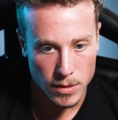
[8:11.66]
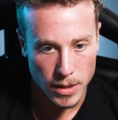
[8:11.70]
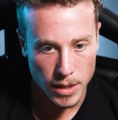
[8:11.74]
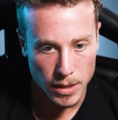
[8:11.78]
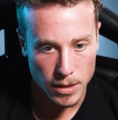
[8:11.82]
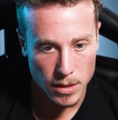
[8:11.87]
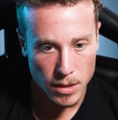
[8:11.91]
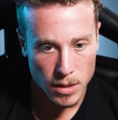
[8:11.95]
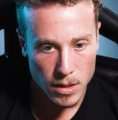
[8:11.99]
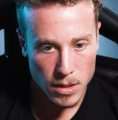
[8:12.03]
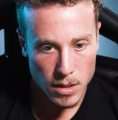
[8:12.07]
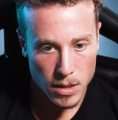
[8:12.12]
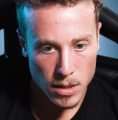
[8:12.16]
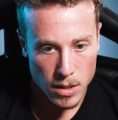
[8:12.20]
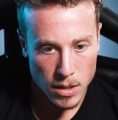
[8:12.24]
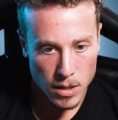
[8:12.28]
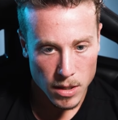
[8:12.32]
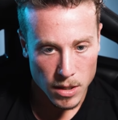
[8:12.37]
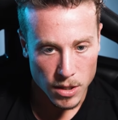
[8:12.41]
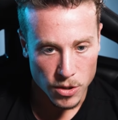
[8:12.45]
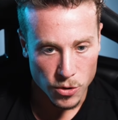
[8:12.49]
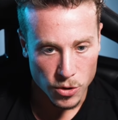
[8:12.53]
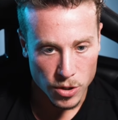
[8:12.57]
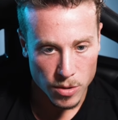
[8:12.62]
Like,
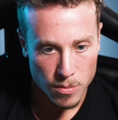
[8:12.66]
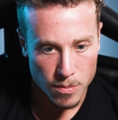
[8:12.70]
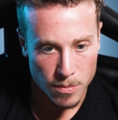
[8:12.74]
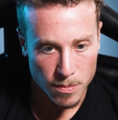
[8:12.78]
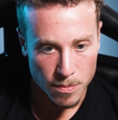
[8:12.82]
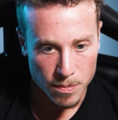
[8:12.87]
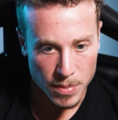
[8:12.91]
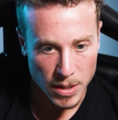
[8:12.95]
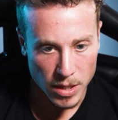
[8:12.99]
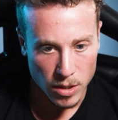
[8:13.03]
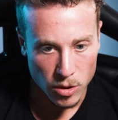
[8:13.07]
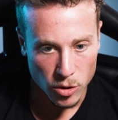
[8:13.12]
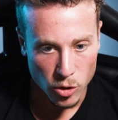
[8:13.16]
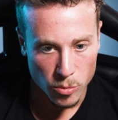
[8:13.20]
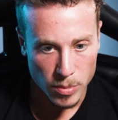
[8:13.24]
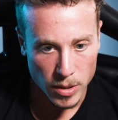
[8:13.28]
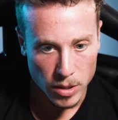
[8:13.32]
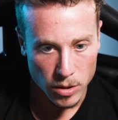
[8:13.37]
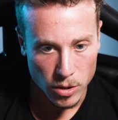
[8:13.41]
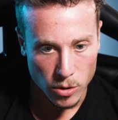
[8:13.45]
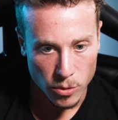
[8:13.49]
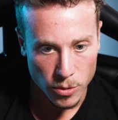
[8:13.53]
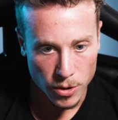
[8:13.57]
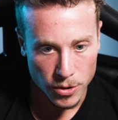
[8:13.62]
you can be a little
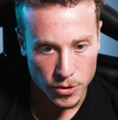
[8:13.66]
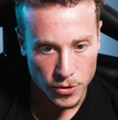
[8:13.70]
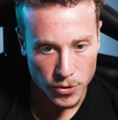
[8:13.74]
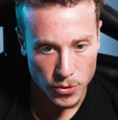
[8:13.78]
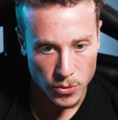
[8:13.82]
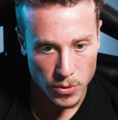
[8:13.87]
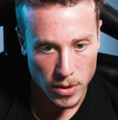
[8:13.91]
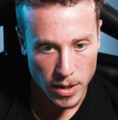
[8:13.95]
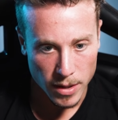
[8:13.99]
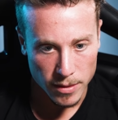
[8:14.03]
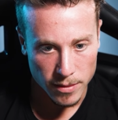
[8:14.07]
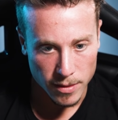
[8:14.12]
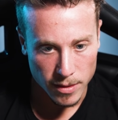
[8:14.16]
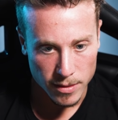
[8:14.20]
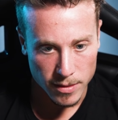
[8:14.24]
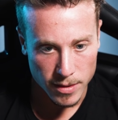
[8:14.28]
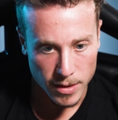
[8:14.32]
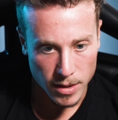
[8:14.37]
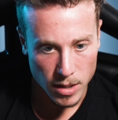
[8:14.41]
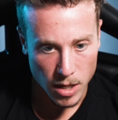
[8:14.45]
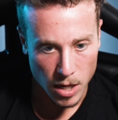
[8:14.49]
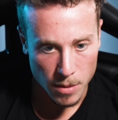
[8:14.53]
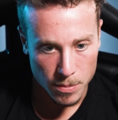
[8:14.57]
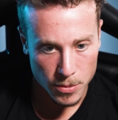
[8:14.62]
bit lower too as a
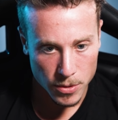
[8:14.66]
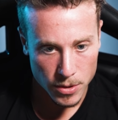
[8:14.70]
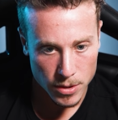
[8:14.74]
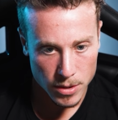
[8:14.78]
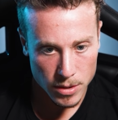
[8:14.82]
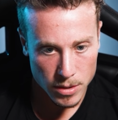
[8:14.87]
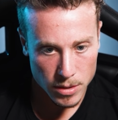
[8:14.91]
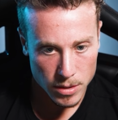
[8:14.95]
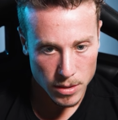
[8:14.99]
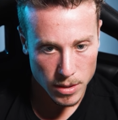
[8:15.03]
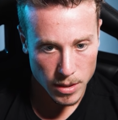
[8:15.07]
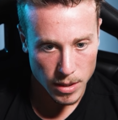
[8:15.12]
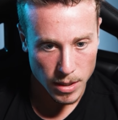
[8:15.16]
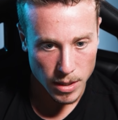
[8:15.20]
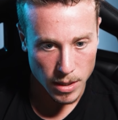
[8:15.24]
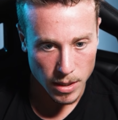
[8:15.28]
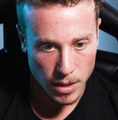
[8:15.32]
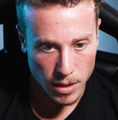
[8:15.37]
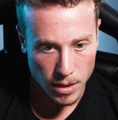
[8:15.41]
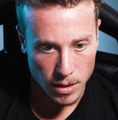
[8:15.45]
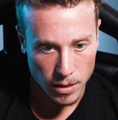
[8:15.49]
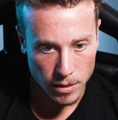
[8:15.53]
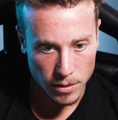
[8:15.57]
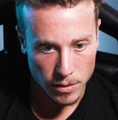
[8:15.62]
T opper,
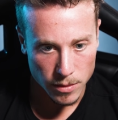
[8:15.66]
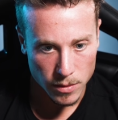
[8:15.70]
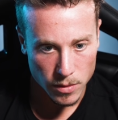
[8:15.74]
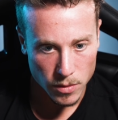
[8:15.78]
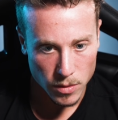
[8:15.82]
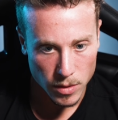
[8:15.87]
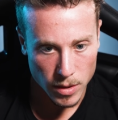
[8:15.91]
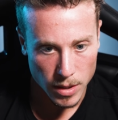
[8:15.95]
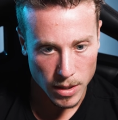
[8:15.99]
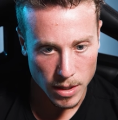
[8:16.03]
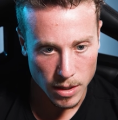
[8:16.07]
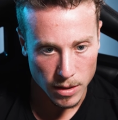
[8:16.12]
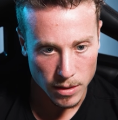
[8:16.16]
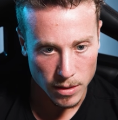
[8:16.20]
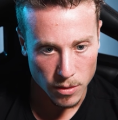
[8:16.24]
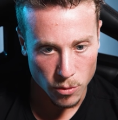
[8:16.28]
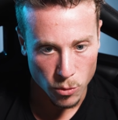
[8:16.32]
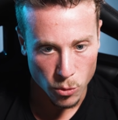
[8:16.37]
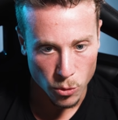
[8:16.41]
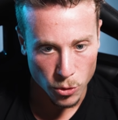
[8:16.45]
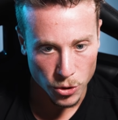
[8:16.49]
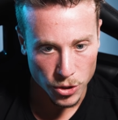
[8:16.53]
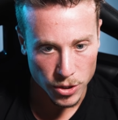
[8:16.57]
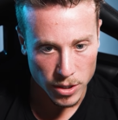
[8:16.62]

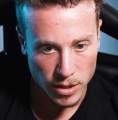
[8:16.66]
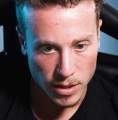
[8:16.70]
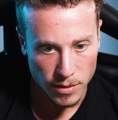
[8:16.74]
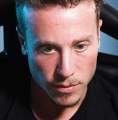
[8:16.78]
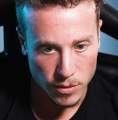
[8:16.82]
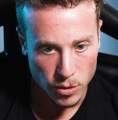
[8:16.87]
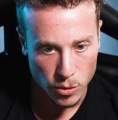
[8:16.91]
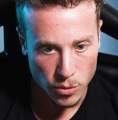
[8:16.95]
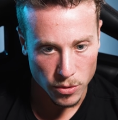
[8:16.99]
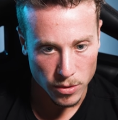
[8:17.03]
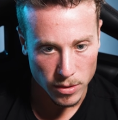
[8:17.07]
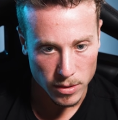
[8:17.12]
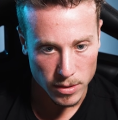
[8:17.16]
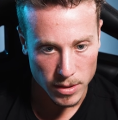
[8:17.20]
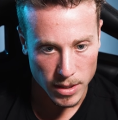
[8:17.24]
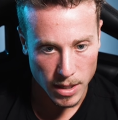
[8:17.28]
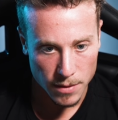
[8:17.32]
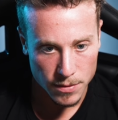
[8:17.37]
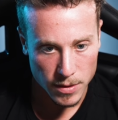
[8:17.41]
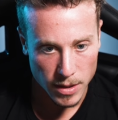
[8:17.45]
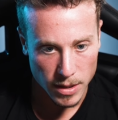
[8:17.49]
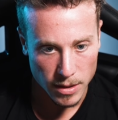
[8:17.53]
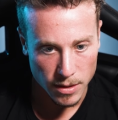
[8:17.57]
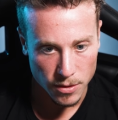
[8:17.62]
or you can even go to the
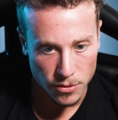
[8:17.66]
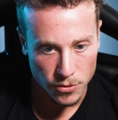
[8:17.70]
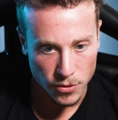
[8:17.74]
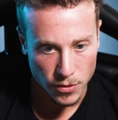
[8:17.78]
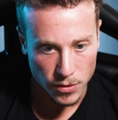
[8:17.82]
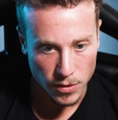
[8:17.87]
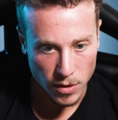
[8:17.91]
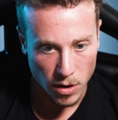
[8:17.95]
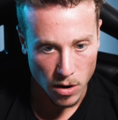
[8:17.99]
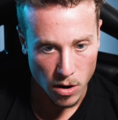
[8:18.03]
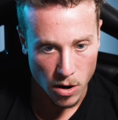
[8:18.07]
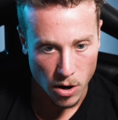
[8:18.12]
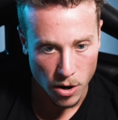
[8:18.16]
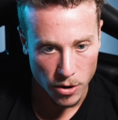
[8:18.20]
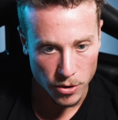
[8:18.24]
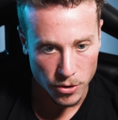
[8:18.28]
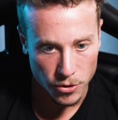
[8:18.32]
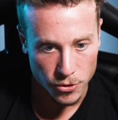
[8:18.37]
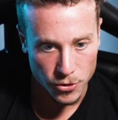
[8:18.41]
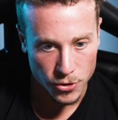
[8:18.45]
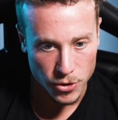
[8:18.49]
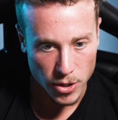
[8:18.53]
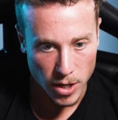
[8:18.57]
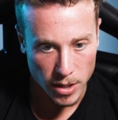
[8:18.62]
left, and it's just a
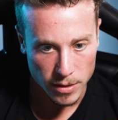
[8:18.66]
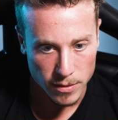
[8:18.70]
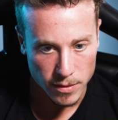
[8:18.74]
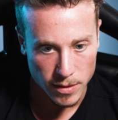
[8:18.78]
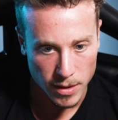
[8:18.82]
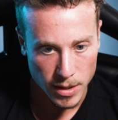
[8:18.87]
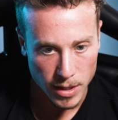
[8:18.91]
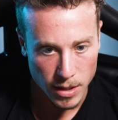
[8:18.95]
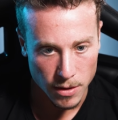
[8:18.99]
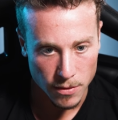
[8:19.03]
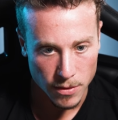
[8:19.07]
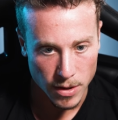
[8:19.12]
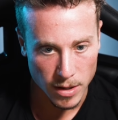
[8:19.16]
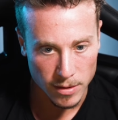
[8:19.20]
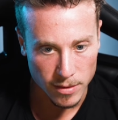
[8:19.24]
harder shot to hit